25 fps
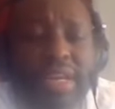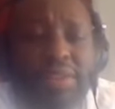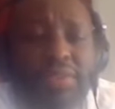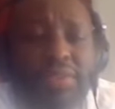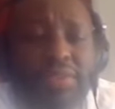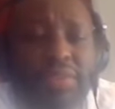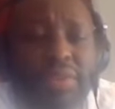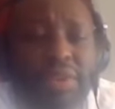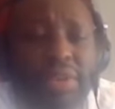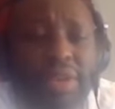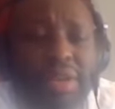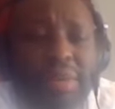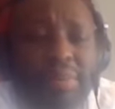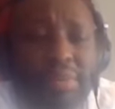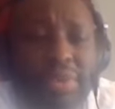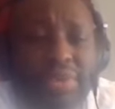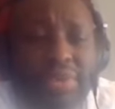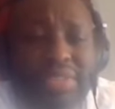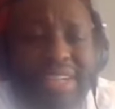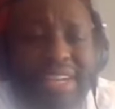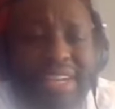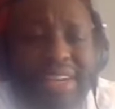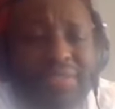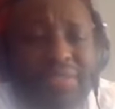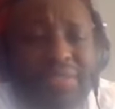and for
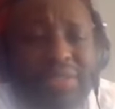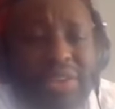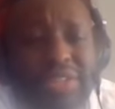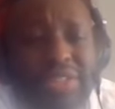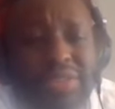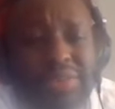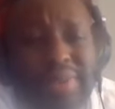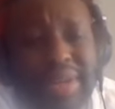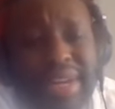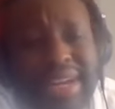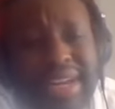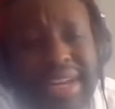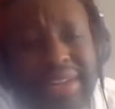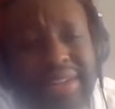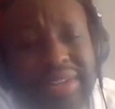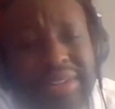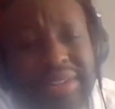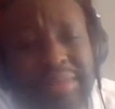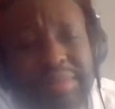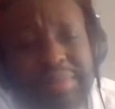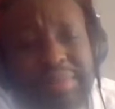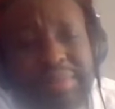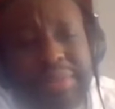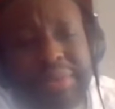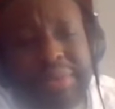most of that first
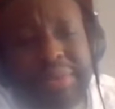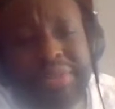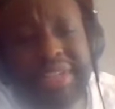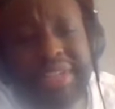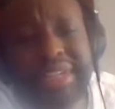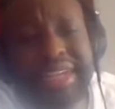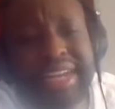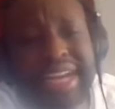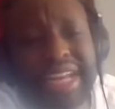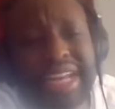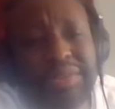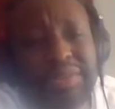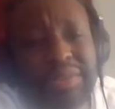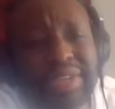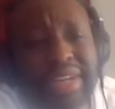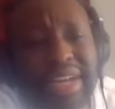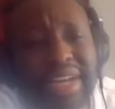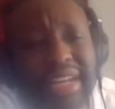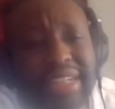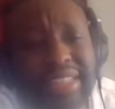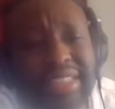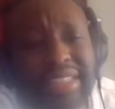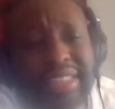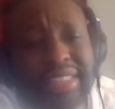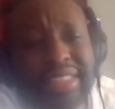round, both of the guys were
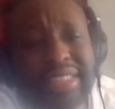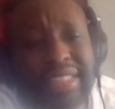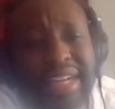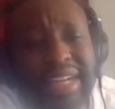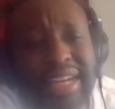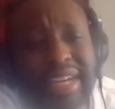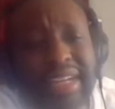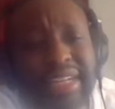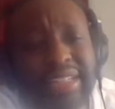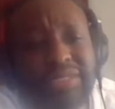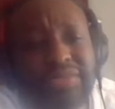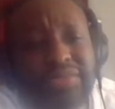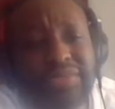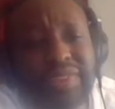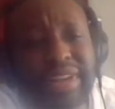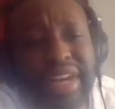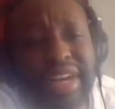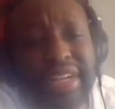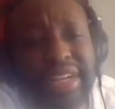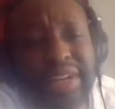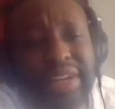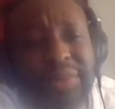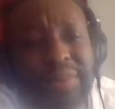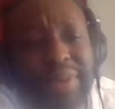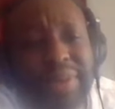kind of just trying to
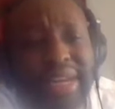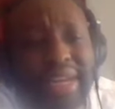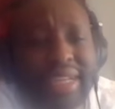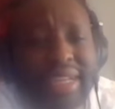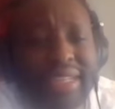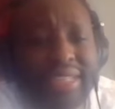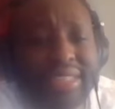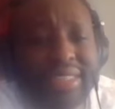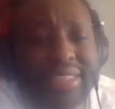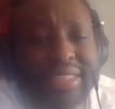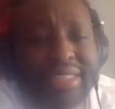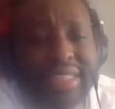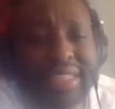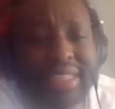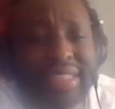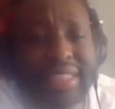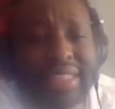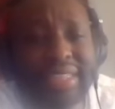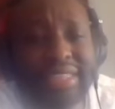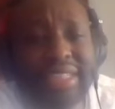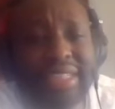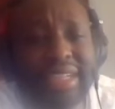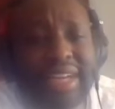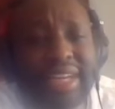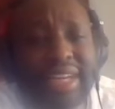find their range
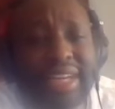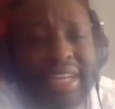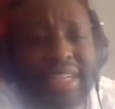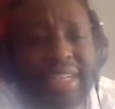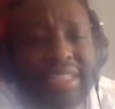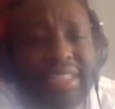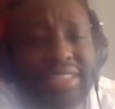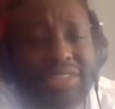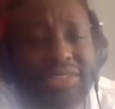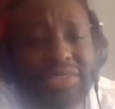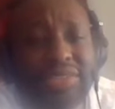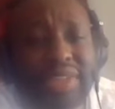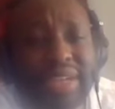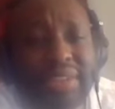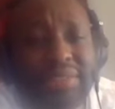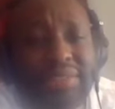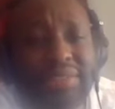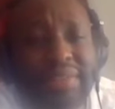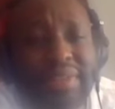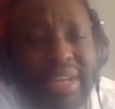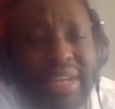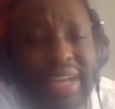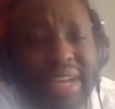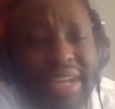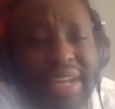and kind of strike
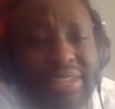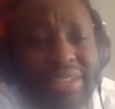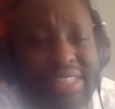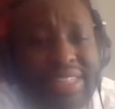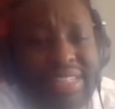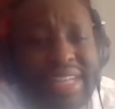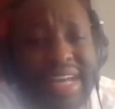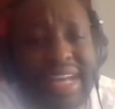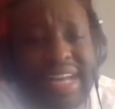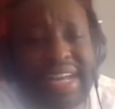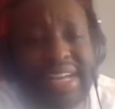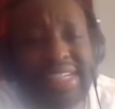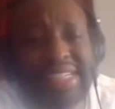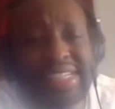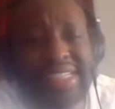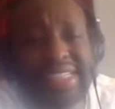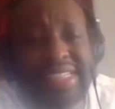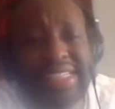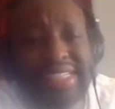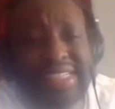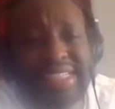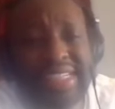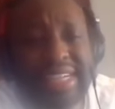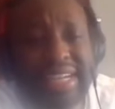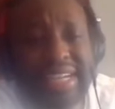from the outside.
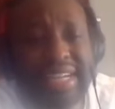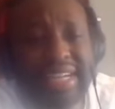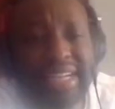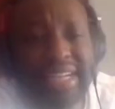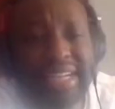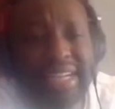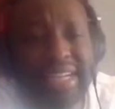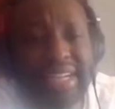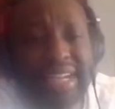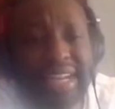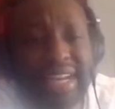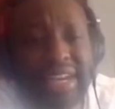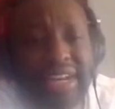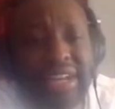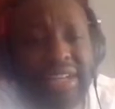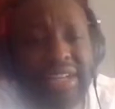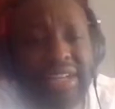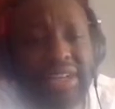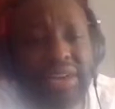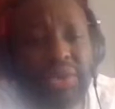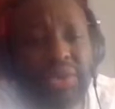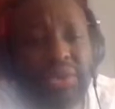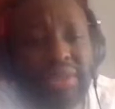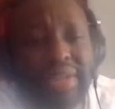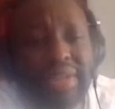Not a
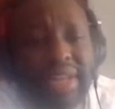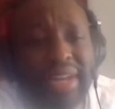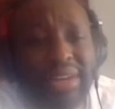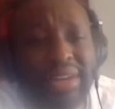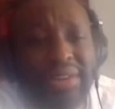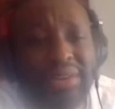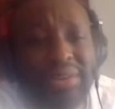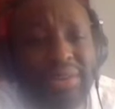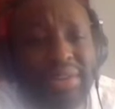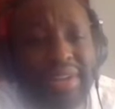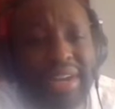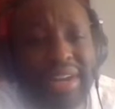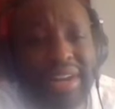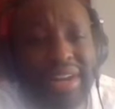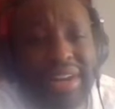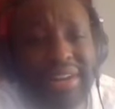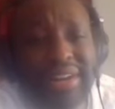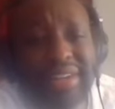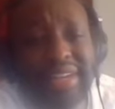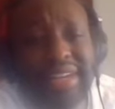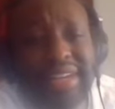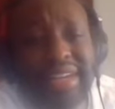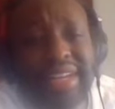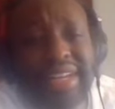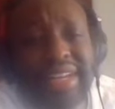whole lot going
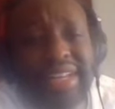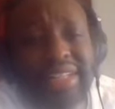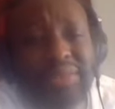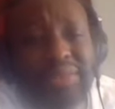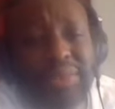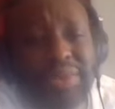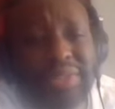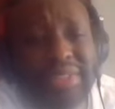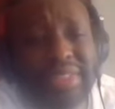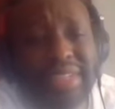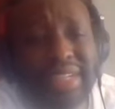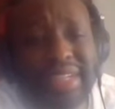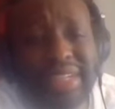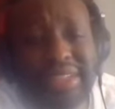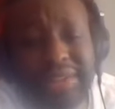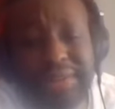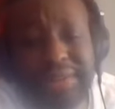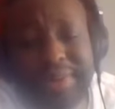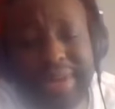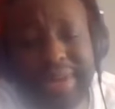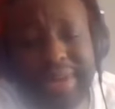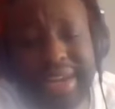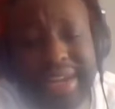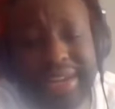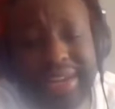on. And then towards the end of the
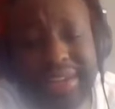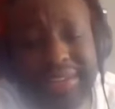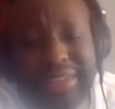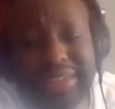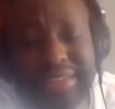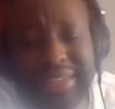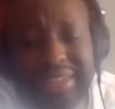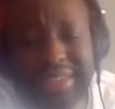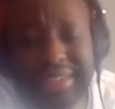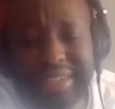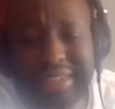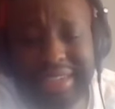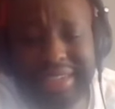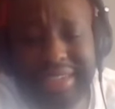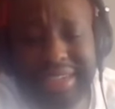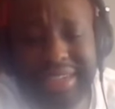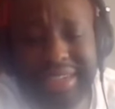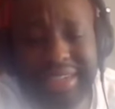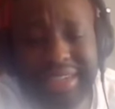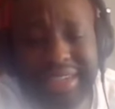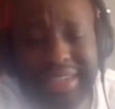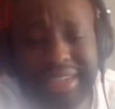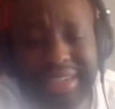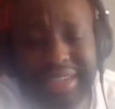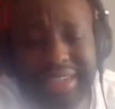round,
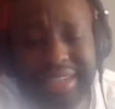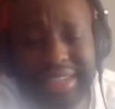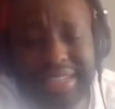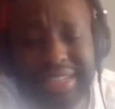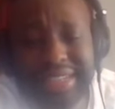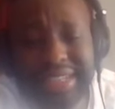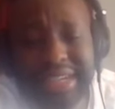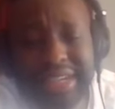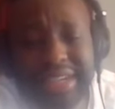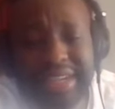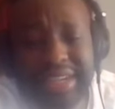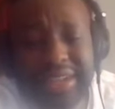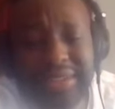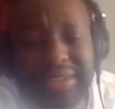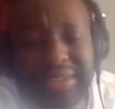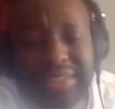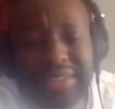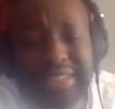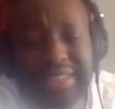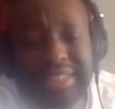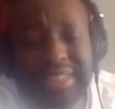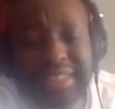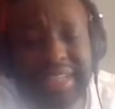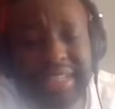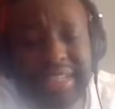
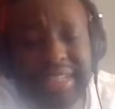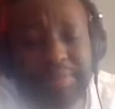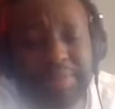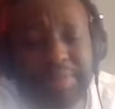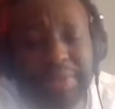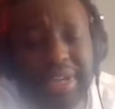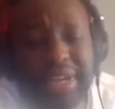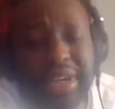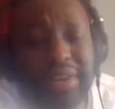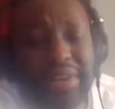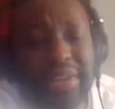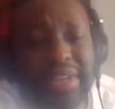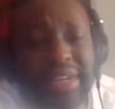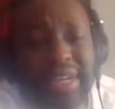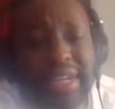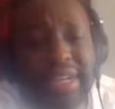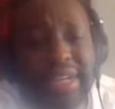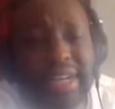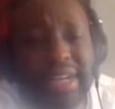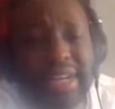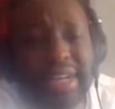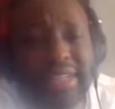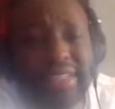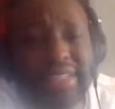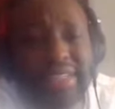Hill kicked Pereira in the
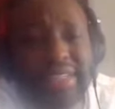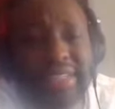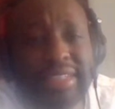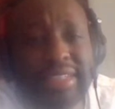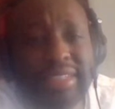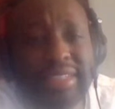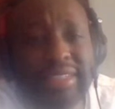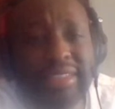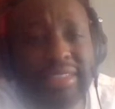nuts.